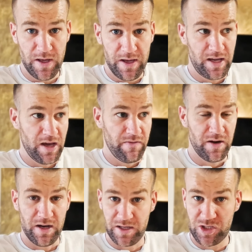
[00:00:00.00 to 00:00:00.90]
have
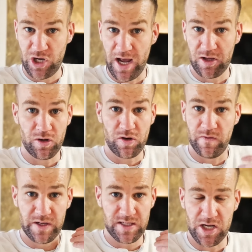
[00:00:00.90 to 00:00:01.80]
a chat or
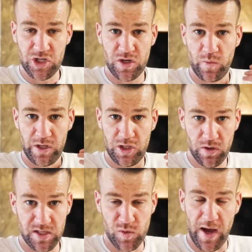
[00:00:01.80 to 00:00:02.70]
conversation with
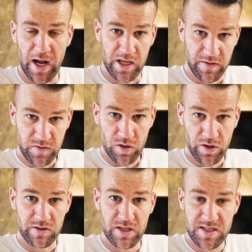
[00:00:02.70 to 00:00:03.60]
you as well if you are
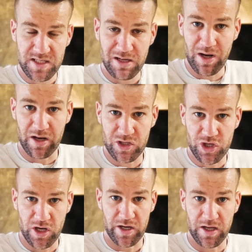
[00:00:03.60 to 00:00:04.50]
on this similar
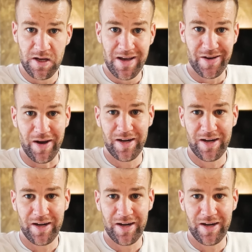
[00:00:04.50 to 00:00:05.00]
journey, right?